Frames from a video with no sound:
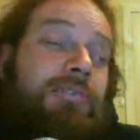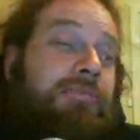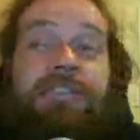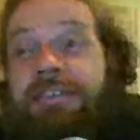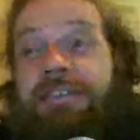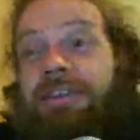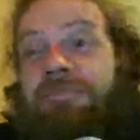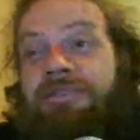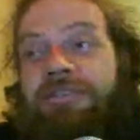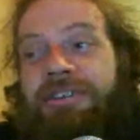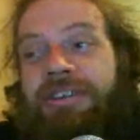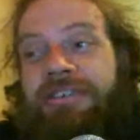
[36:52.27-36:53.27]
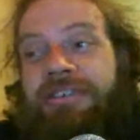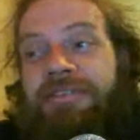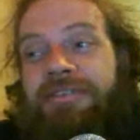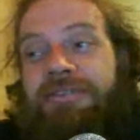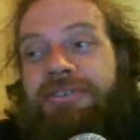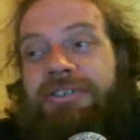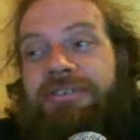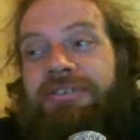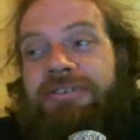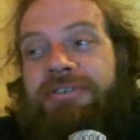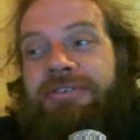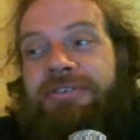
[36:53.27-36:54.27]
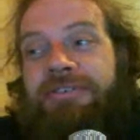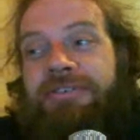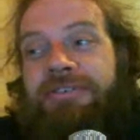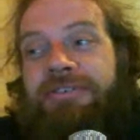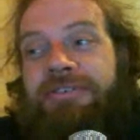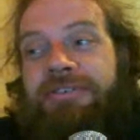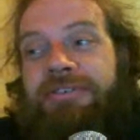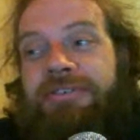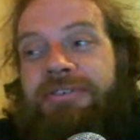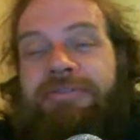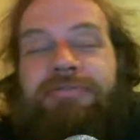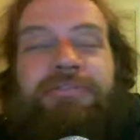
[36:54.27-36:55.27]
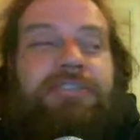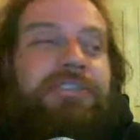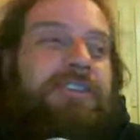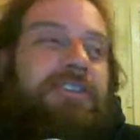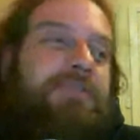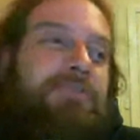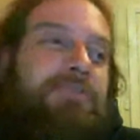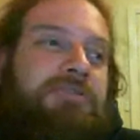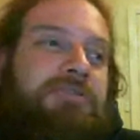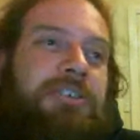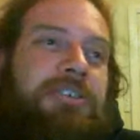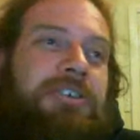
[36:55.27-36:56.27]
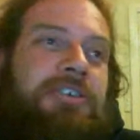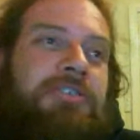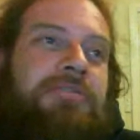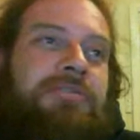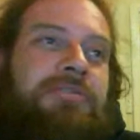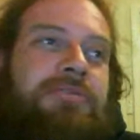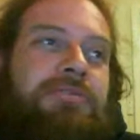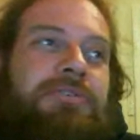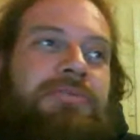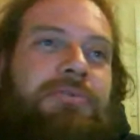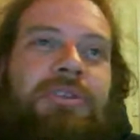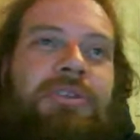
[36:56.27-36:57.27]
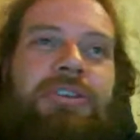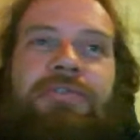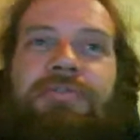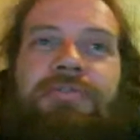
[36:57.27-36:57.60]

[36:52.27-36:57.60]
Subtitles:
wouldn't be averse to another LG phone. I think we've discussed this before. Like, I don't think either of